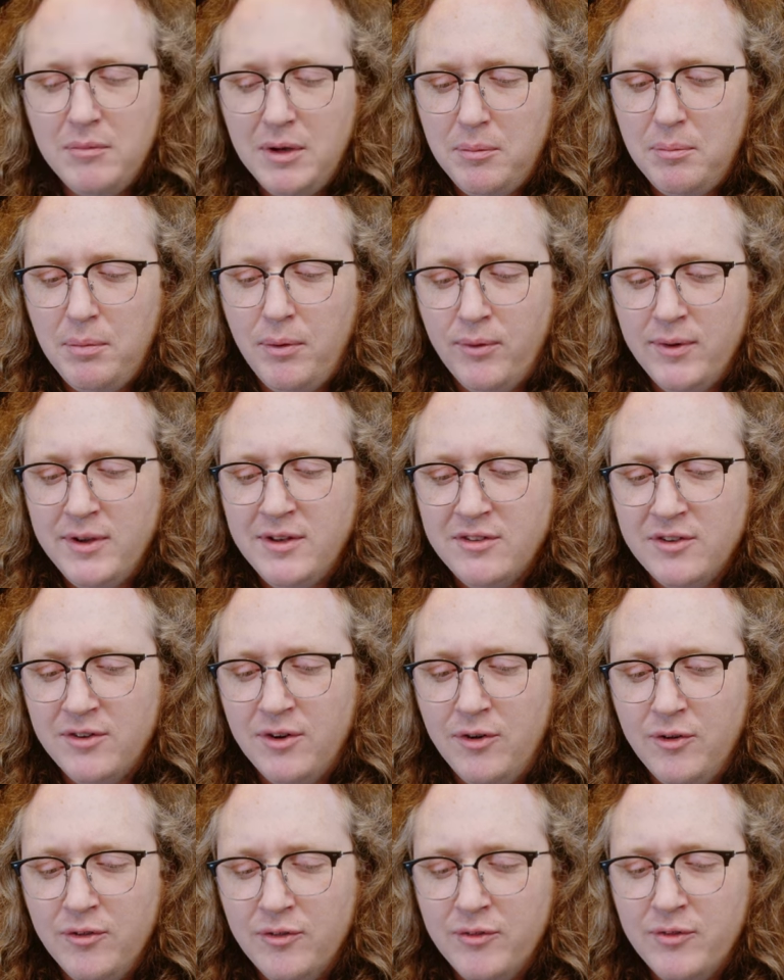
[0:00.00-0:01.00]
midpoint
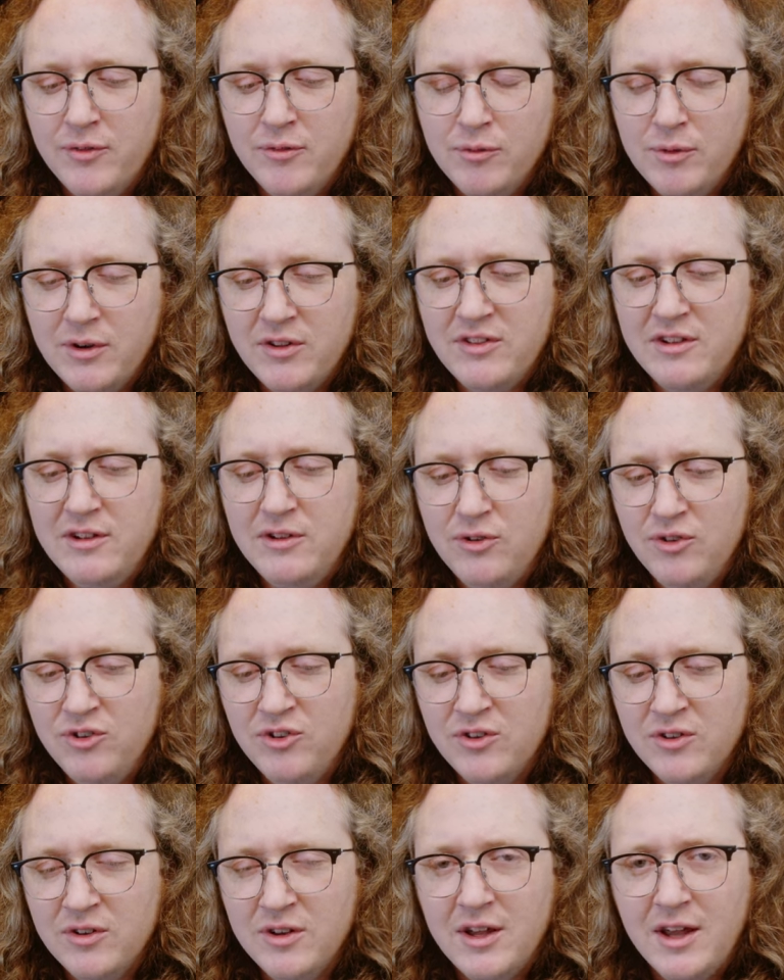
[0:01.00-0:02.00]
of
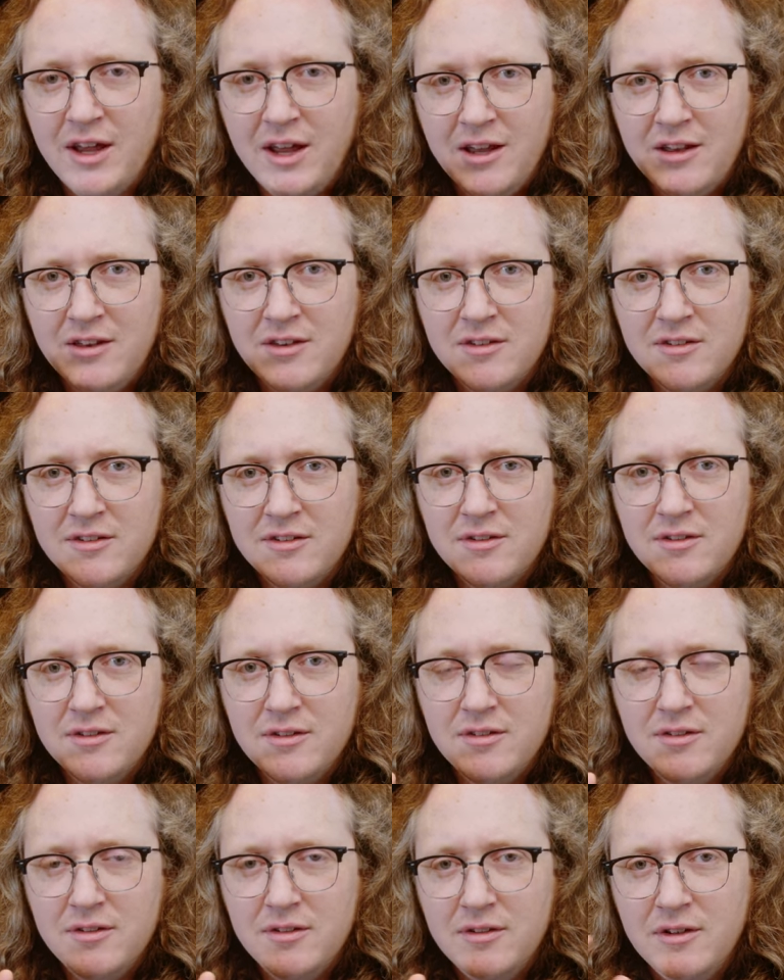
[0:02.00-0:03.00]
resolution and
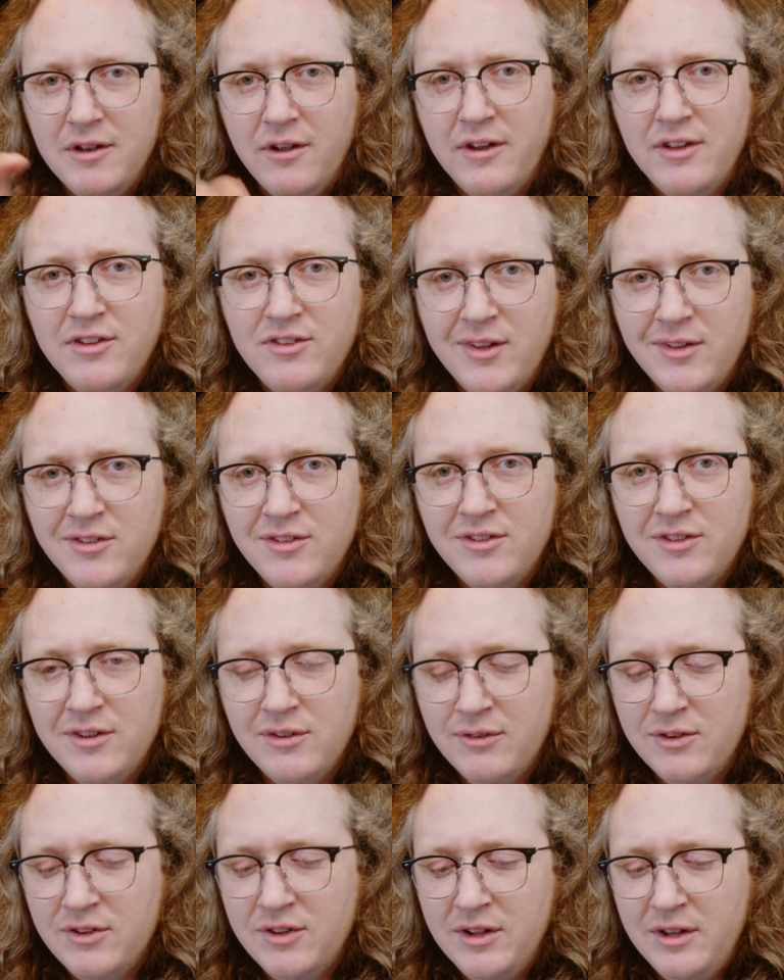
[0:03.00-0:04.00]
light
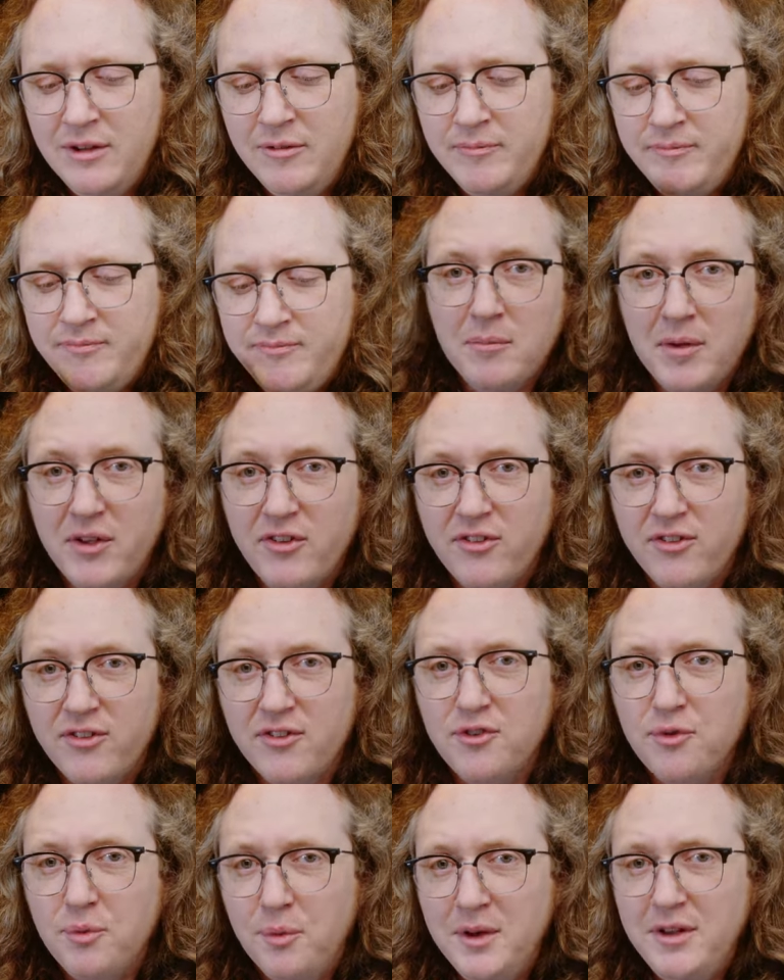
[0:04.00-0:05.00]
sensitivity, because it's
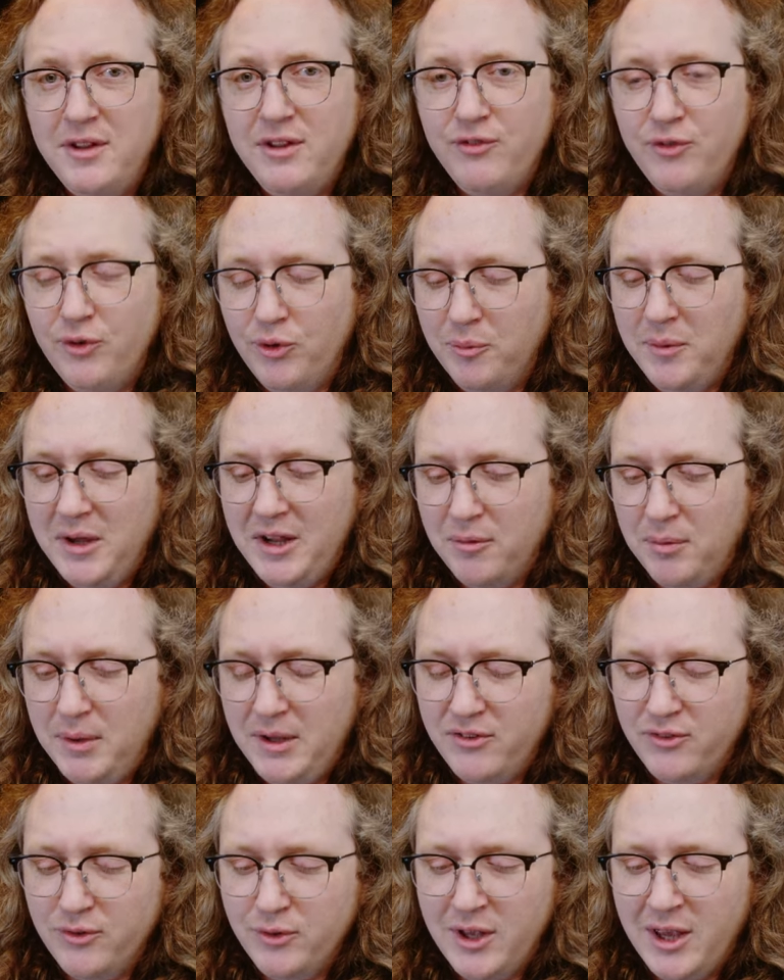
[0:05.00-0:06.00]
a twenty-four
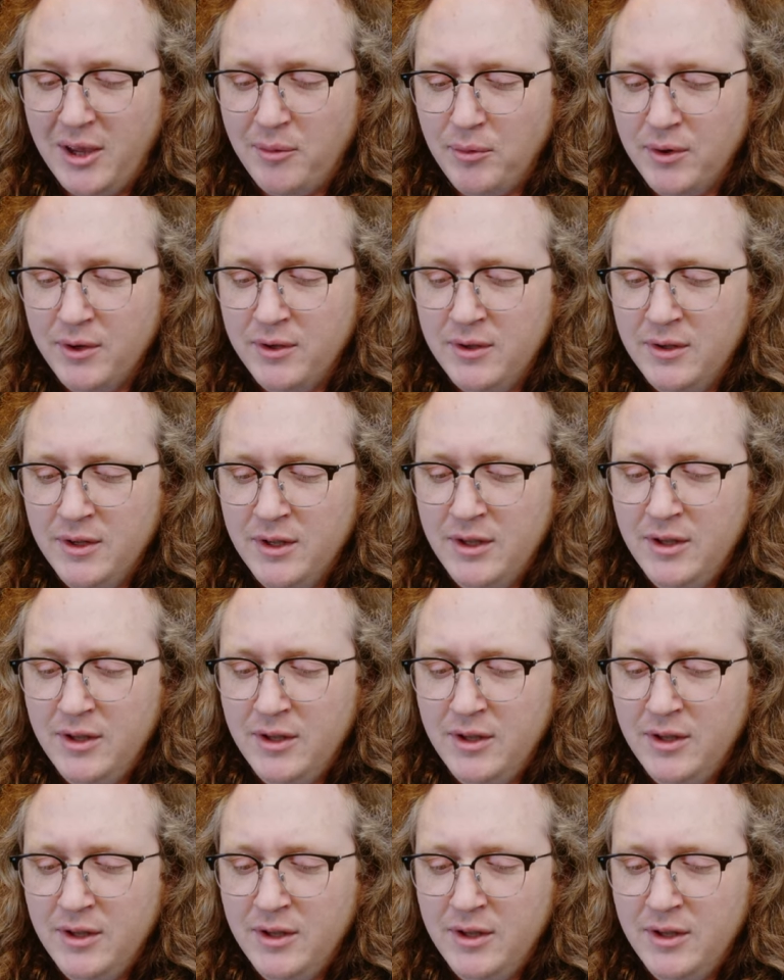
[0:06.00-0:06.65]
megapixel camera,